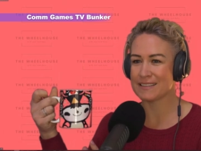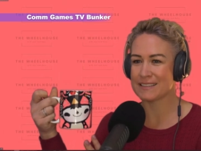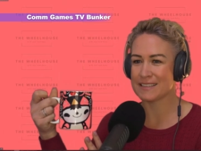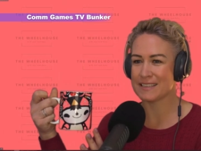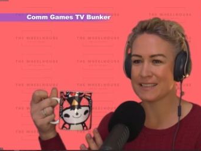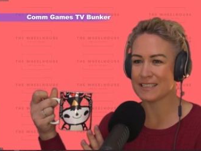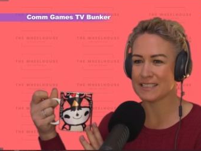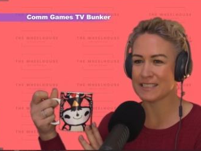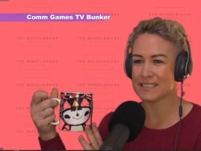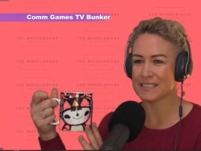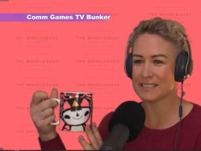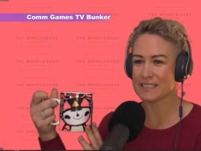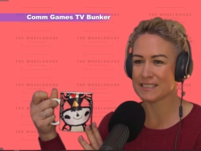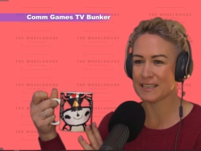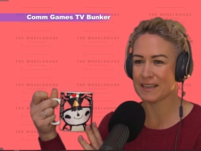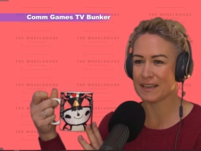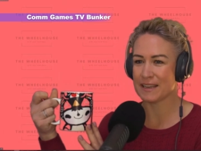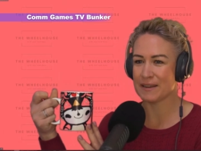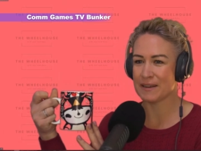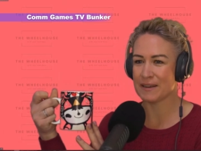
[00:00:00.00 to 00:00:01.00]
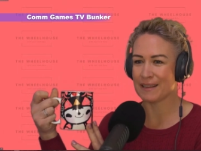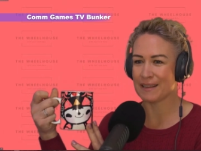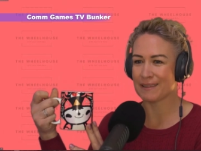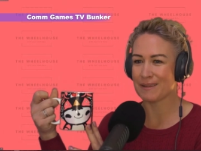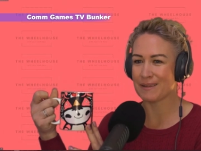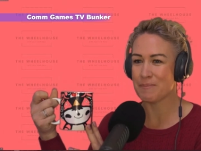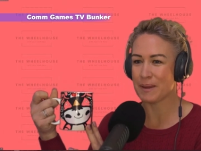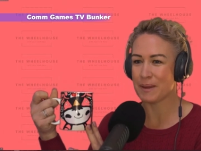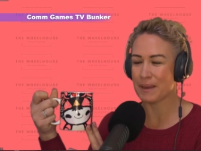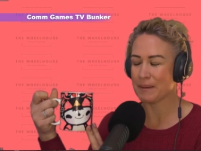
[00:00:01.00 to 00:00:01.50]
and this is an
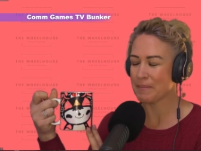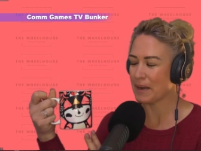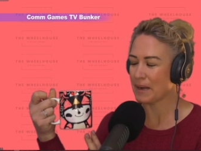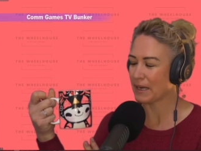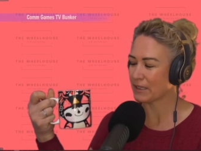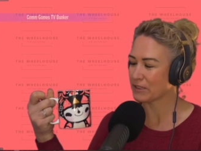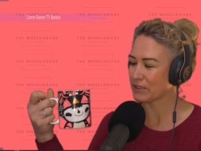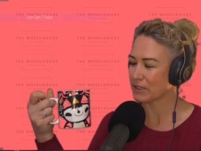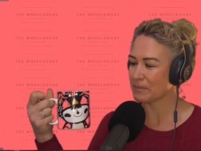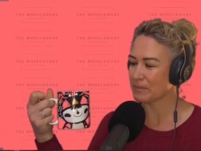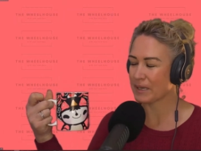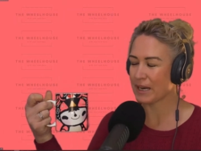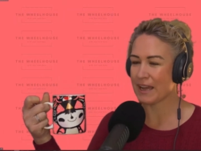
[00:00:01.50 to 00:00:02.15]
Olympic mug, Joel,